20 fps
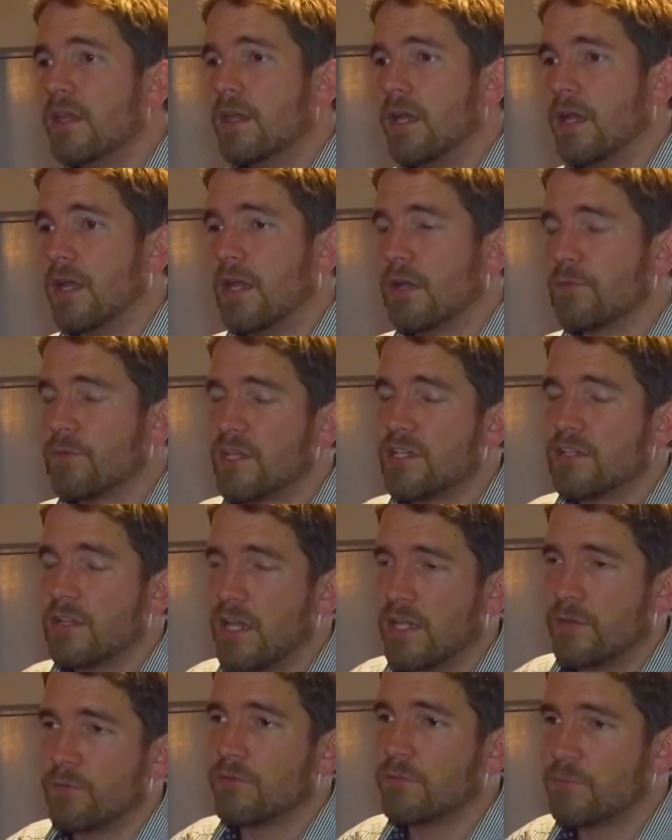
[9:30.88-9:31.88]
a ring
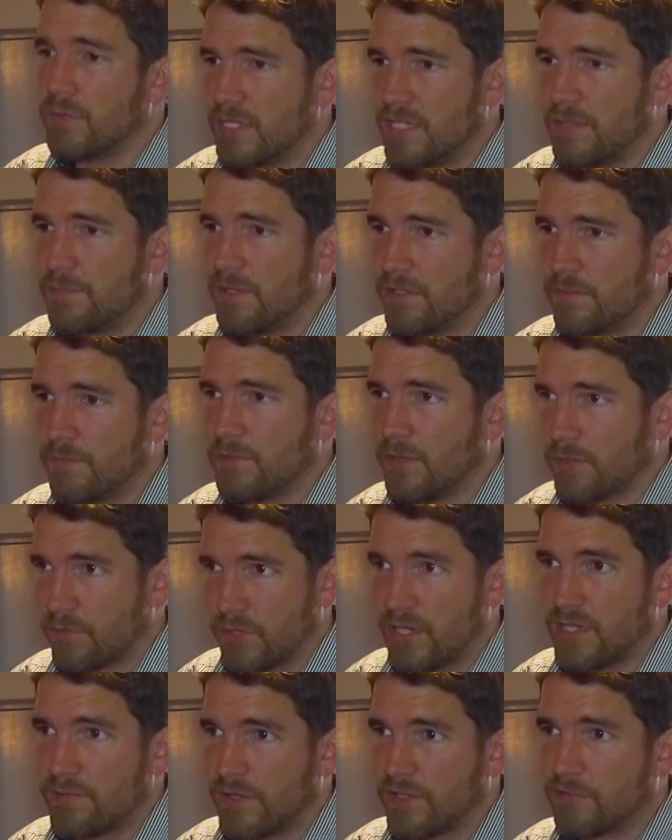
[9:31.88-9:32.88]
light would really be a
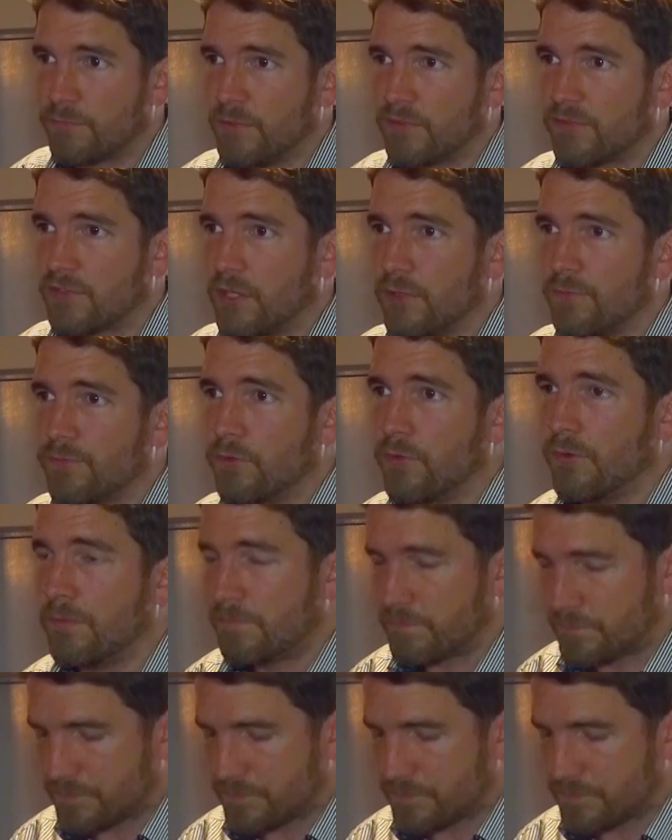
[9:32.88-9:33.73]
great investment to go for.